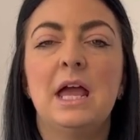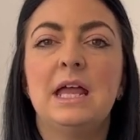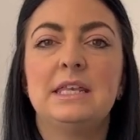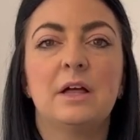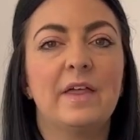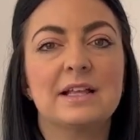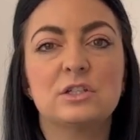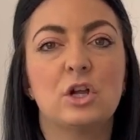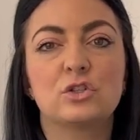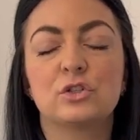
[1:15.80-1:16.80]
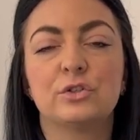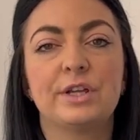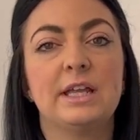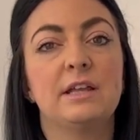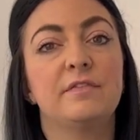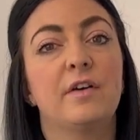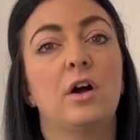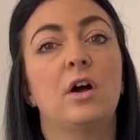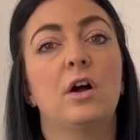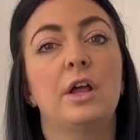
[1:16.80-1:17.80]
Now that's not just looking
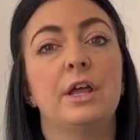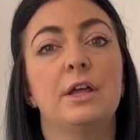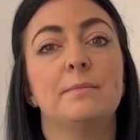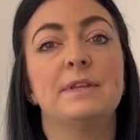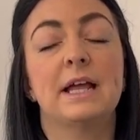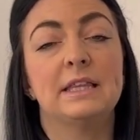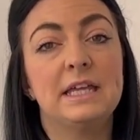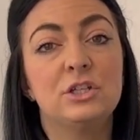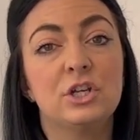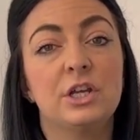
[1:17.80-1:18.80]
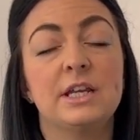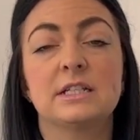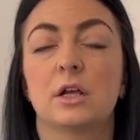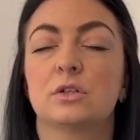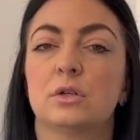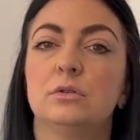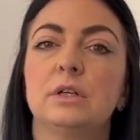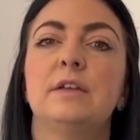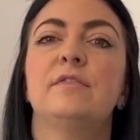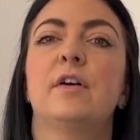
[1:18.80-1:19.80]
for dilation, it's also
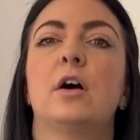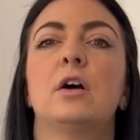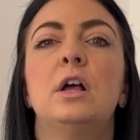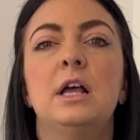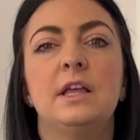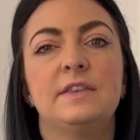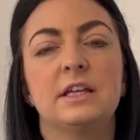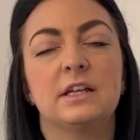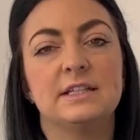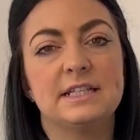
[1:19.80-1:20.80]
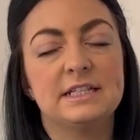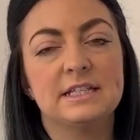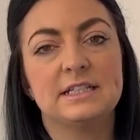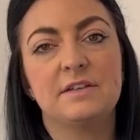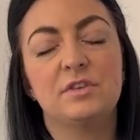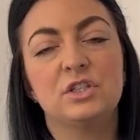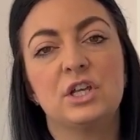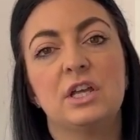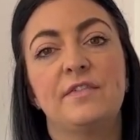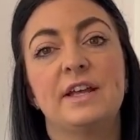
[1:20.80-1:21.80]
looking for the consistency of the
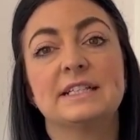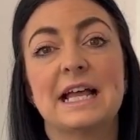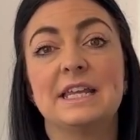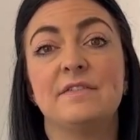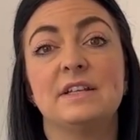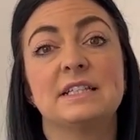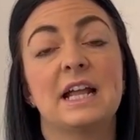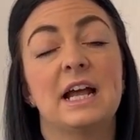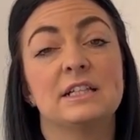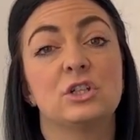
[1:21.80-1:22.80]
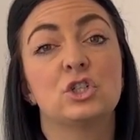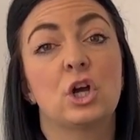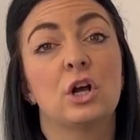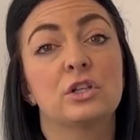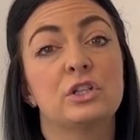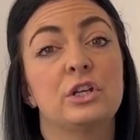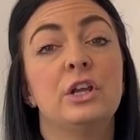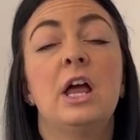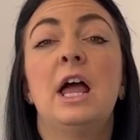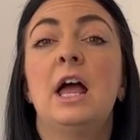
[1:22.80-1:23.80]
cervix and if it's started to shorten,
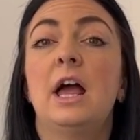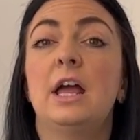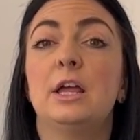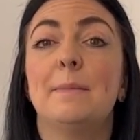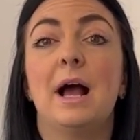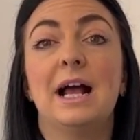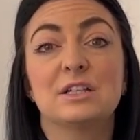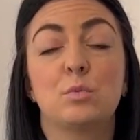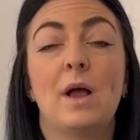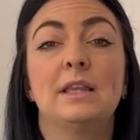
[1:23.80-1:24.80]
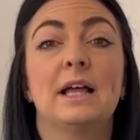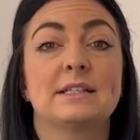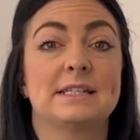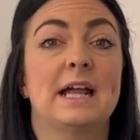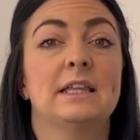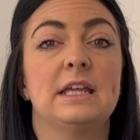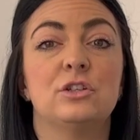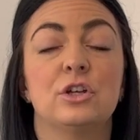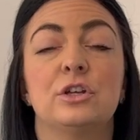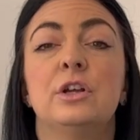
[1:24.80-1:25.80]
as well as
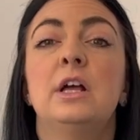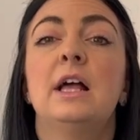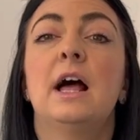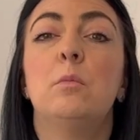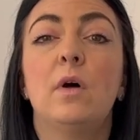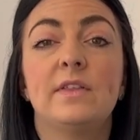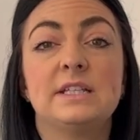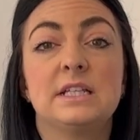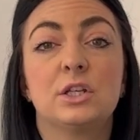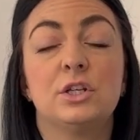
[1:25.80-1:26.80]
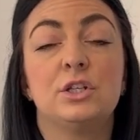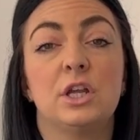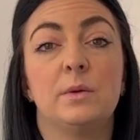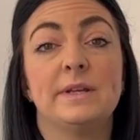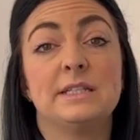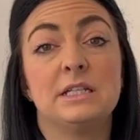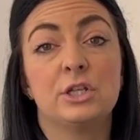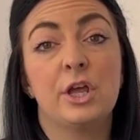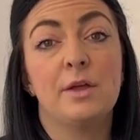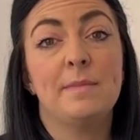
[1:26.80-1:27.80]
dilation. And what this is going to do is
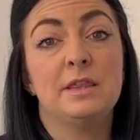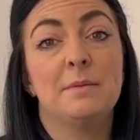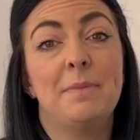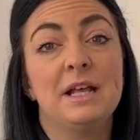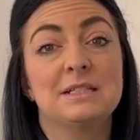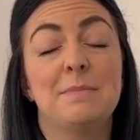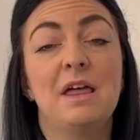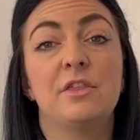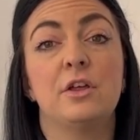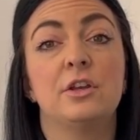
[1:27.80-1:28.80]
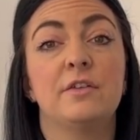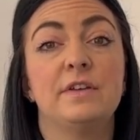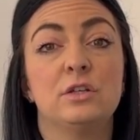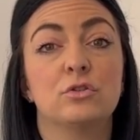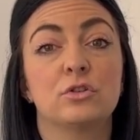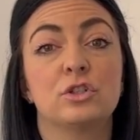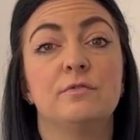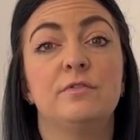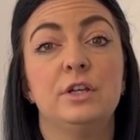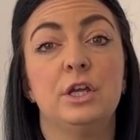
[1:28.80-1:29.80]
determine the best method of induction
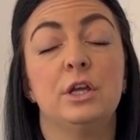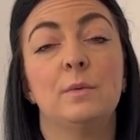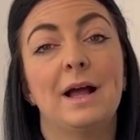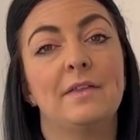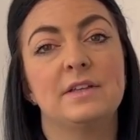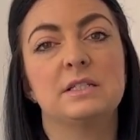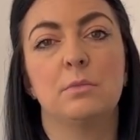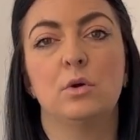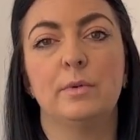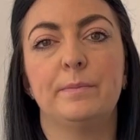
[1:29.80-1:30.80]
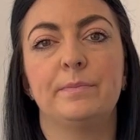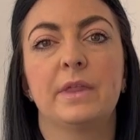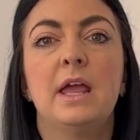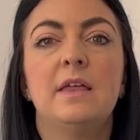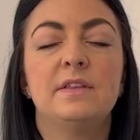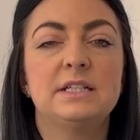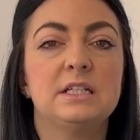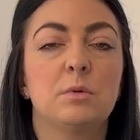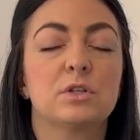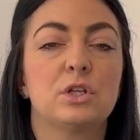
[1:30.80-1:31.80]
for you at this moment. This
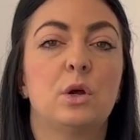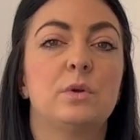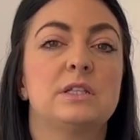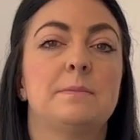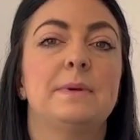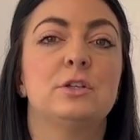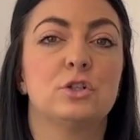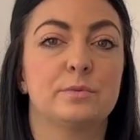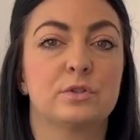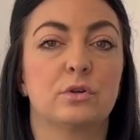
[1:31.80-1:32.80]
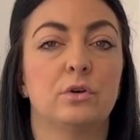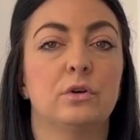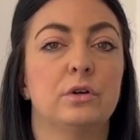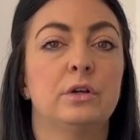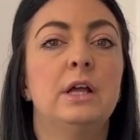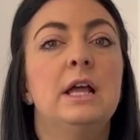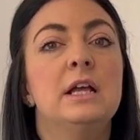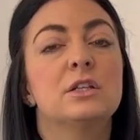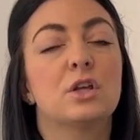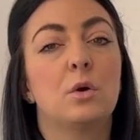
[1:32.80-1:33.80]
is what's known as a Bishop's score.
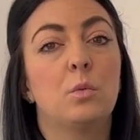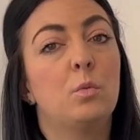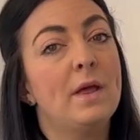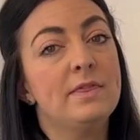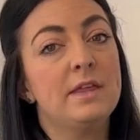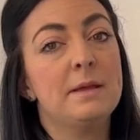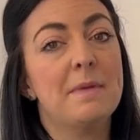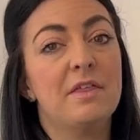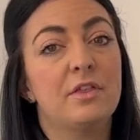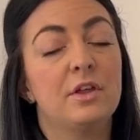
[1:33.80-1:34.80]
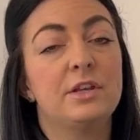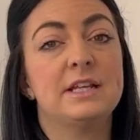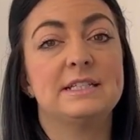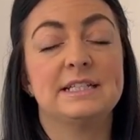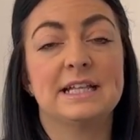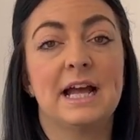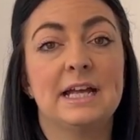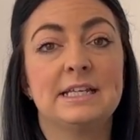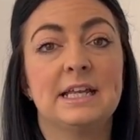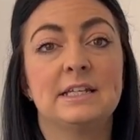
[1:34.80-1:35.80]
So when the method is
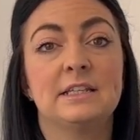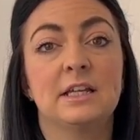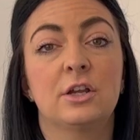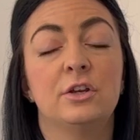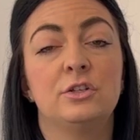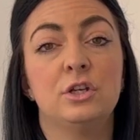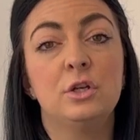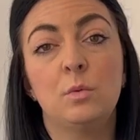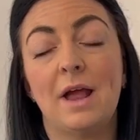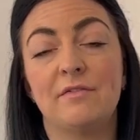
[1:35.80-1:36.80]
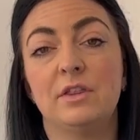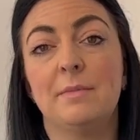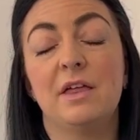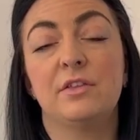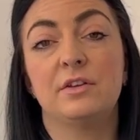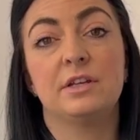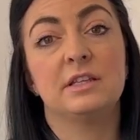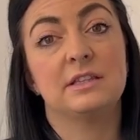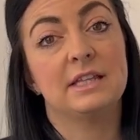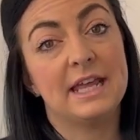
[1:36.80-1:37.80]
decided, they're going to do whatever the method
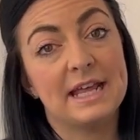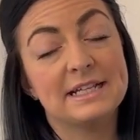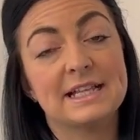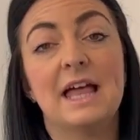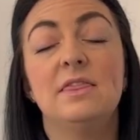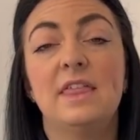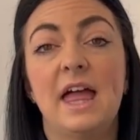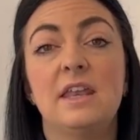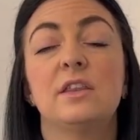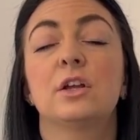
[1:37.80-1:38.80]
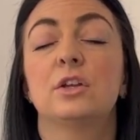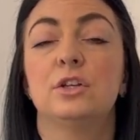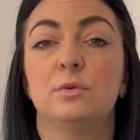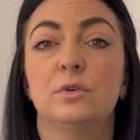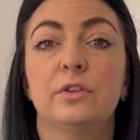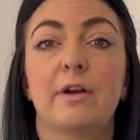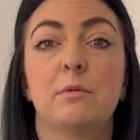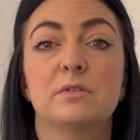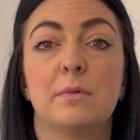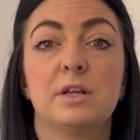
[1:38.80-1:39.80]
is, and then they're going to do another
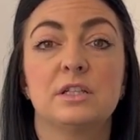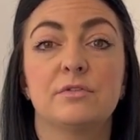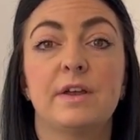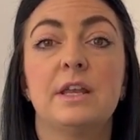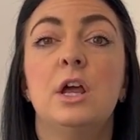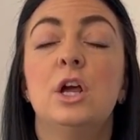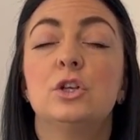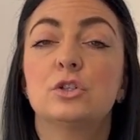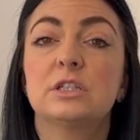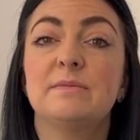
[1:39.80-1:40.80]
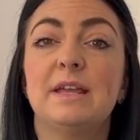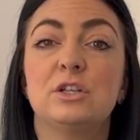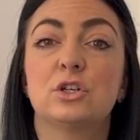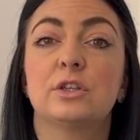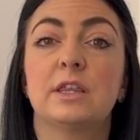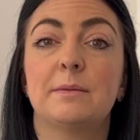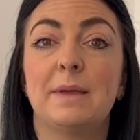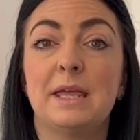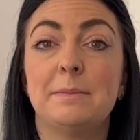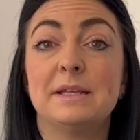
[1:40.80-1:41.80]
hour's monitoring just to make sure that the
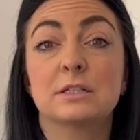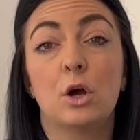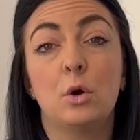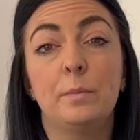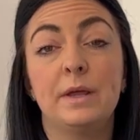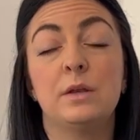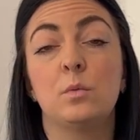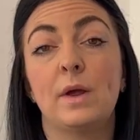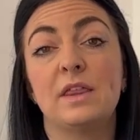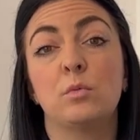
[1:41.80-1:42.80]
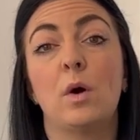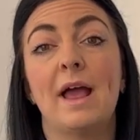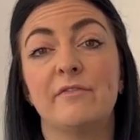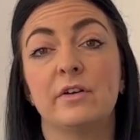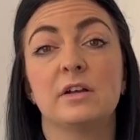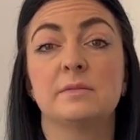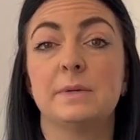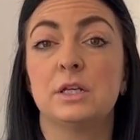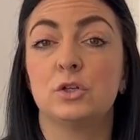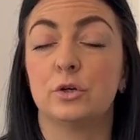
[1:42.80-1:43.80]
baby is coping with whatever has
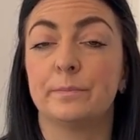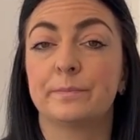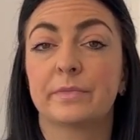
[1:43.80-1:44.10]
been done.